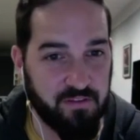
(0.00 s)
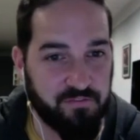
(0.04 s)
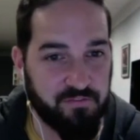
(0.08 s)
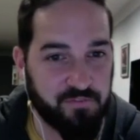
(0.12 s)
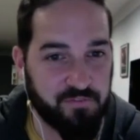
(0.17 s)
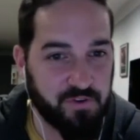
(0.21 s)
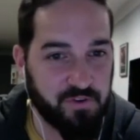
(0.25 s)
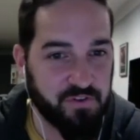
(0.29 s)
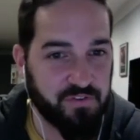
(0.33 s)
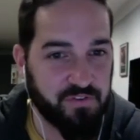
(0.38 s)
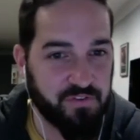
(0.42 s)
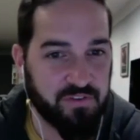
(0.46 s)

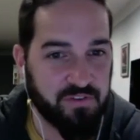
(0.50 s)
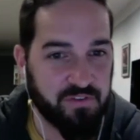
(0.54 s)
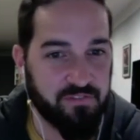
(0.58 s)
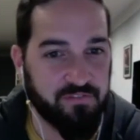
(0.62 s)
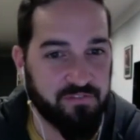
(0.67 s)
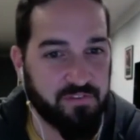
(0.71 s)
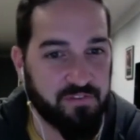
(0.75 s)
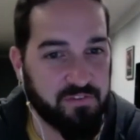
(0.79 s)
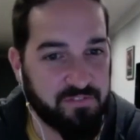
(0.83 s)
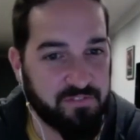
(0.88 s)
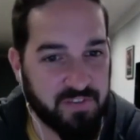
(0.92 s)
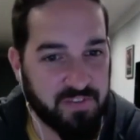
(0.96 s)
first
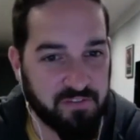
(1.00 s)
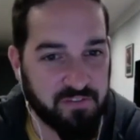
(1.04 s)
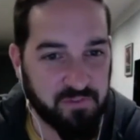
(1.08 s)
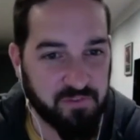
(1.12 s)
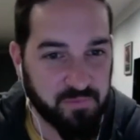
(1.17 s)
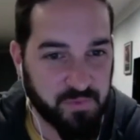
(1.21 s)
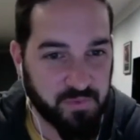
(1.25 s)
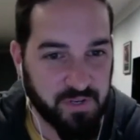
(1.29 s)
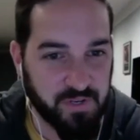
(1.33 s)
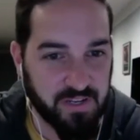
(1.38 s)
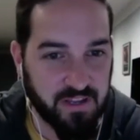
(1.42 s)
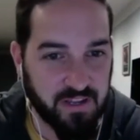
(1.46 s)
of several
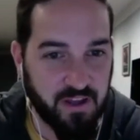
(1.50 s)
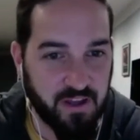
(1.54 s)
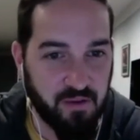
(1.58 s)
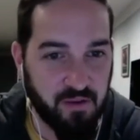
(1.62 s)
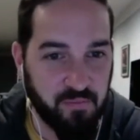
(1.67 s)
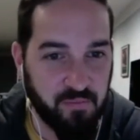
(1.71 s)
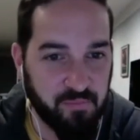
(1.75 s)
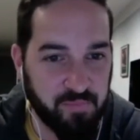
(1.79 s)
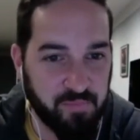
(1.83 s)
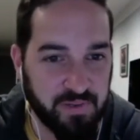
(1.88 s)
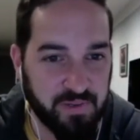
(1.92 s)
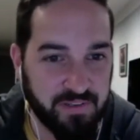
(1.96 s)
more to
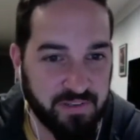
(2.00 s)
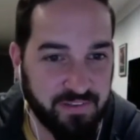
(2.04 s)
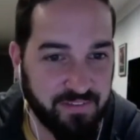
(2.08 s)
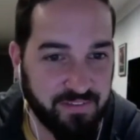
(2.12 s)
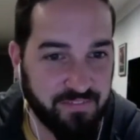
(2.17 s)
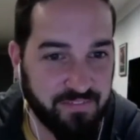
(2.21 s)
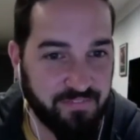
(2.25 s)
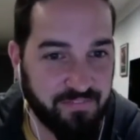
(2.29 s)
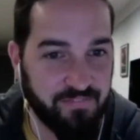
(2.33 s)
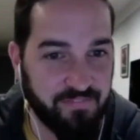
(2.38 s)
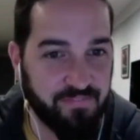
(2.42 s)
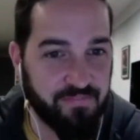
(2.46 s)
come. But
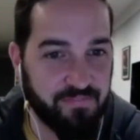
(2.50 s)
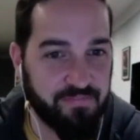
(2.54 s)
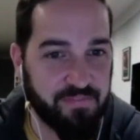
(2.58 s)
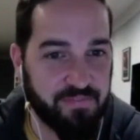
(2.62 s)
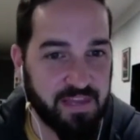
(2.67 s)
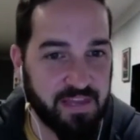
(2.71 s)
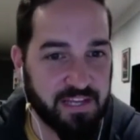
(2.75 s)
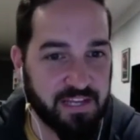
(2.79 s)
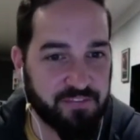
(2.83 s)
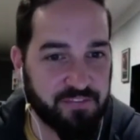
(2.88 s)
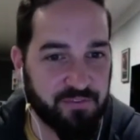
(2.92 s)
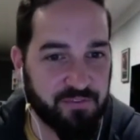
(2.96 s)

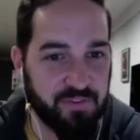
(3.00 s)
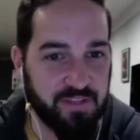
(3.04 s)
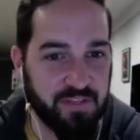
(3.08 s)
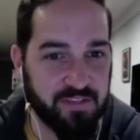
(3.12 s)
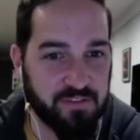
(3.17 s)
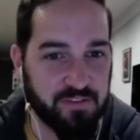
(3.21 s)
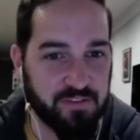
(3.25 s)
thanks for this.